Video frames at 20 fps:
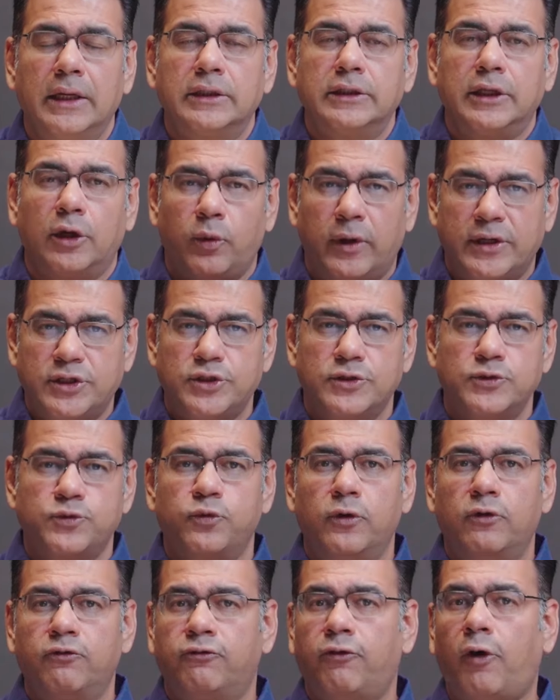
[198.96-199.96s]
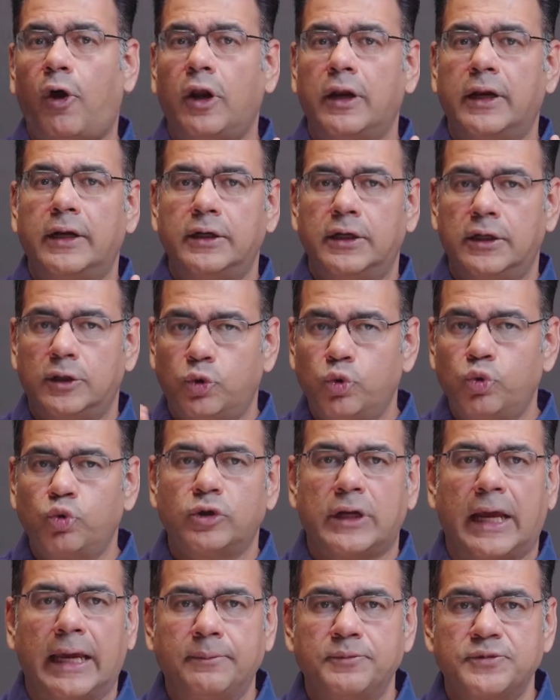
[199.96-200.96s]
The questions will fall under 2
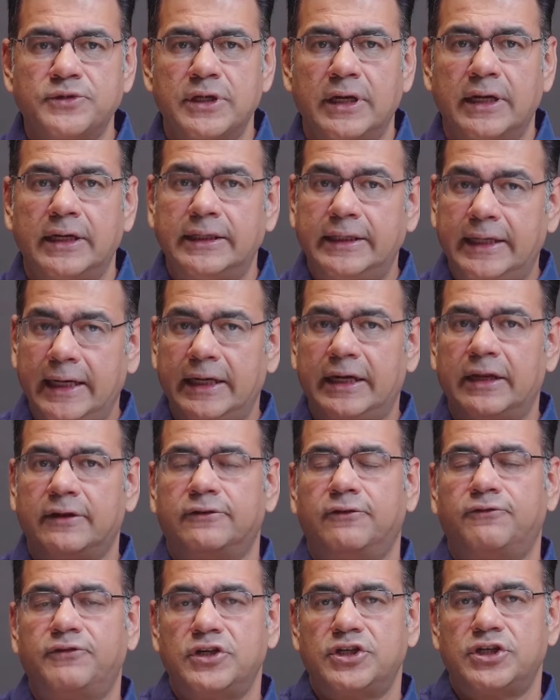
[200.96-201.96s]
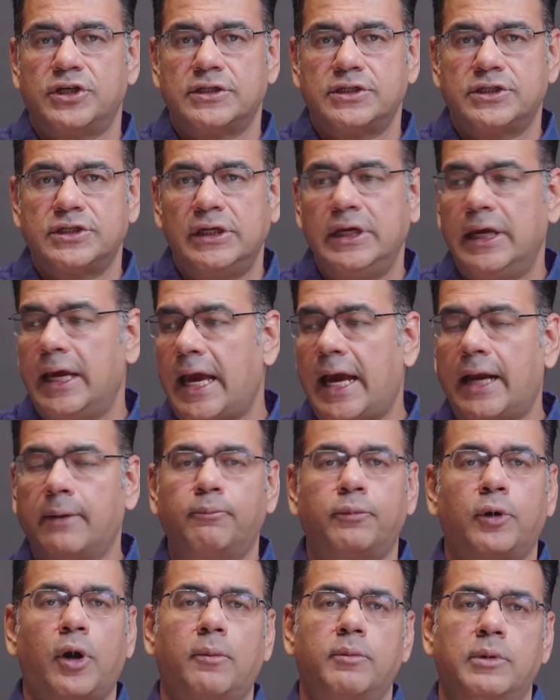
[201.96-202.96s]
types: data sufficiency
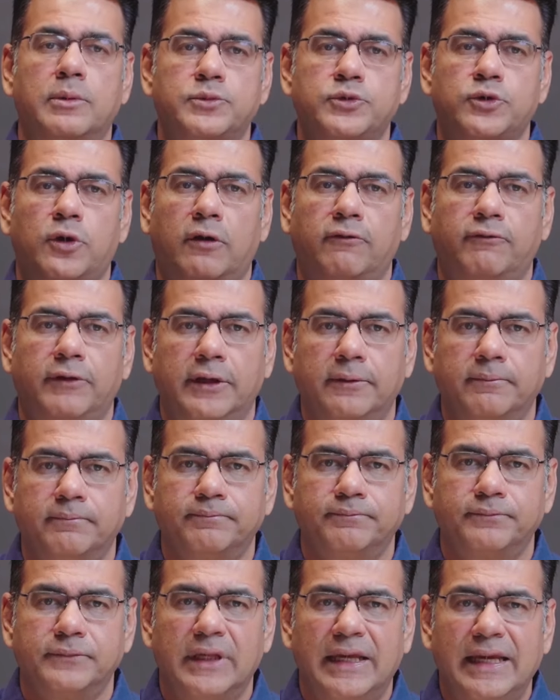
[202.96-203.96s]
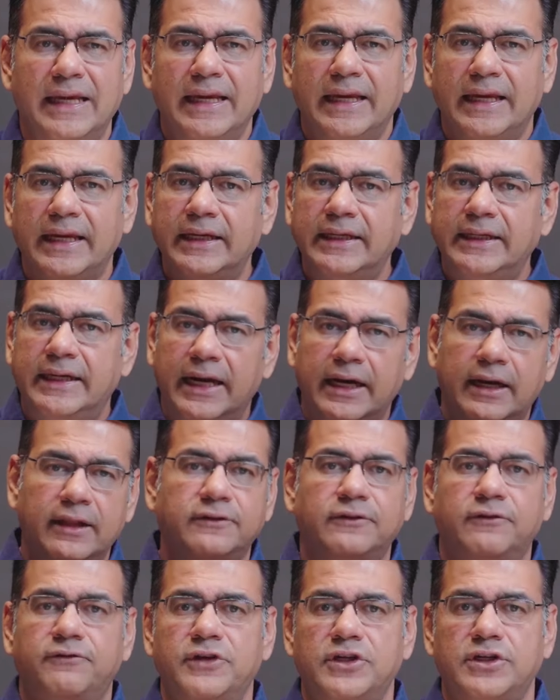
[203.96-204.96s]
and problem solving. In data
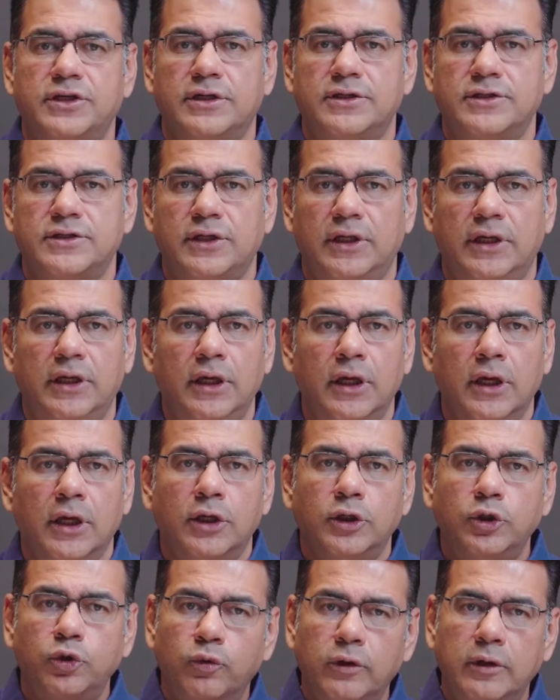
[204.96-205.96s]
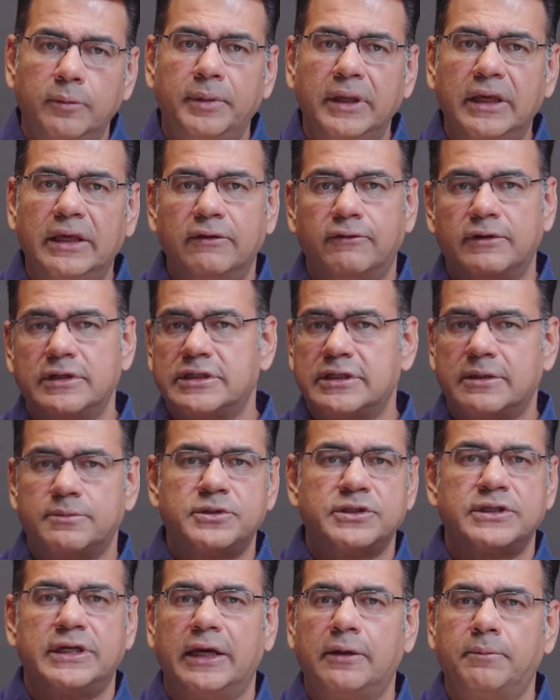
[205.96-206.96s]
sufficiency, you will be given some
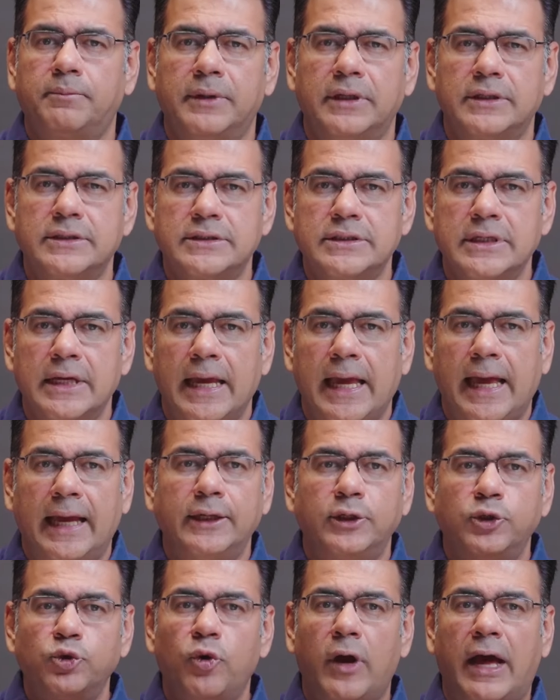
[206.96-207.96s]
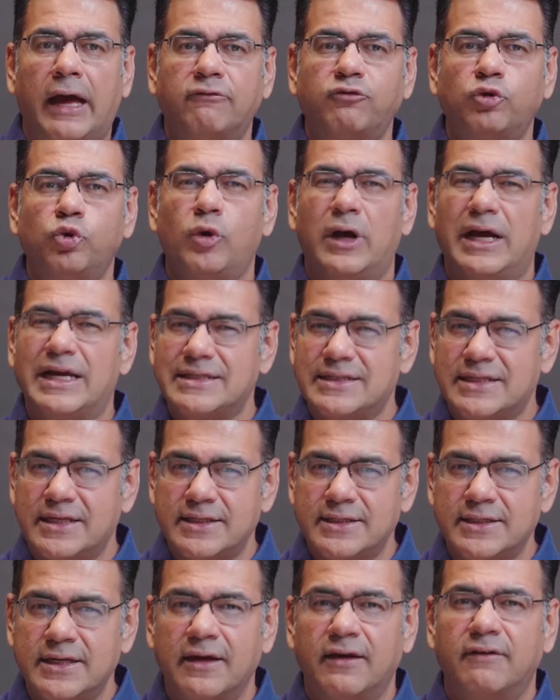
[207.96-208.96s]
statements and you have to
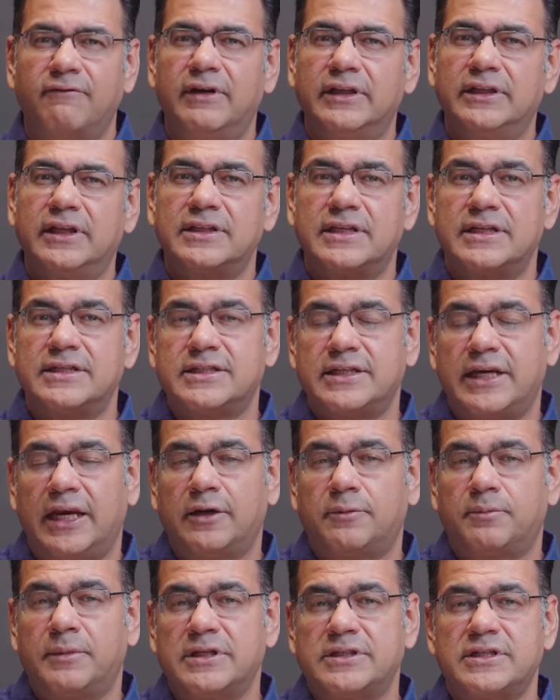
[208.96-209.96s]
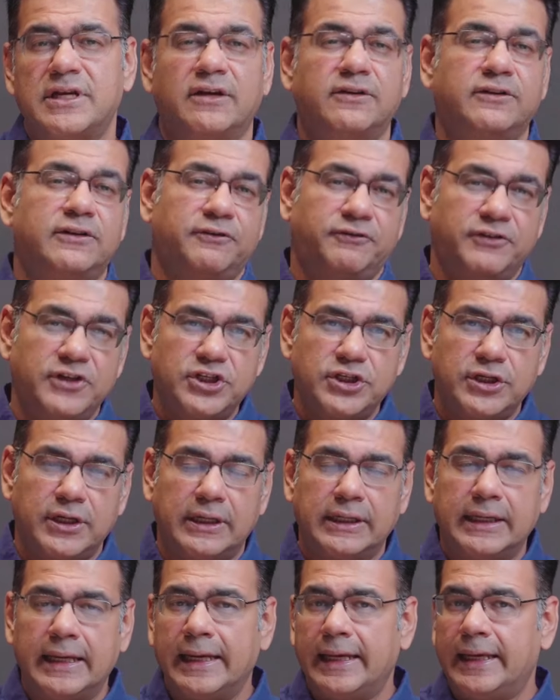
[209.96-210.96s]
assess whether the statements are
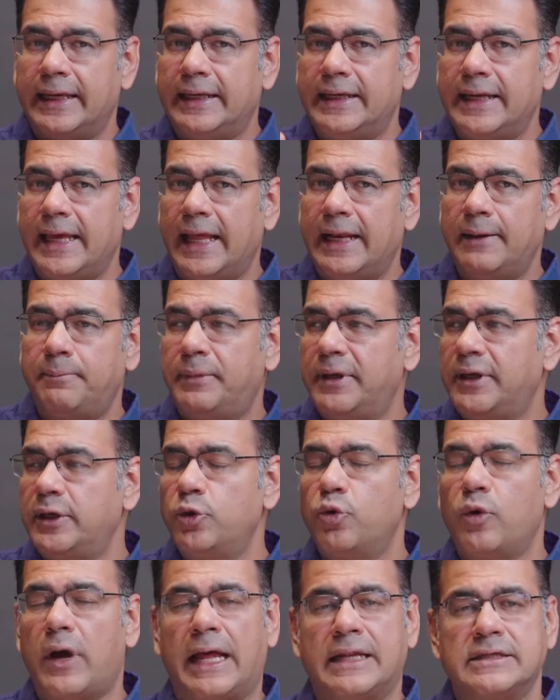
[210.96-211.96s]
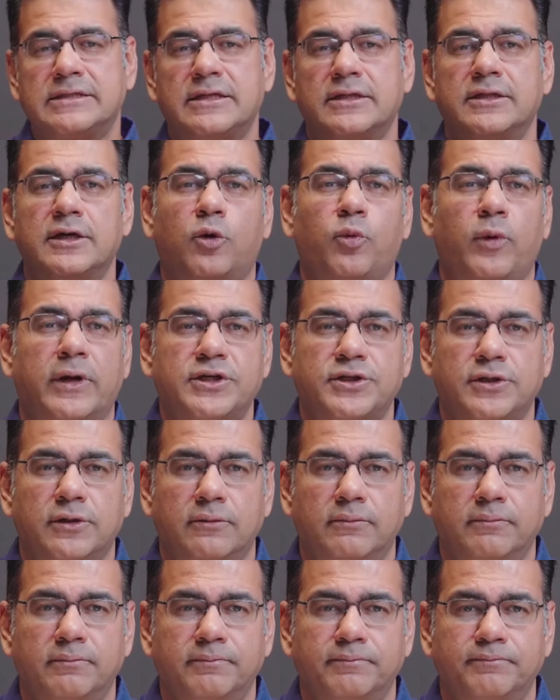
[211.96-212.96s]
sufficient in helping you answer the question.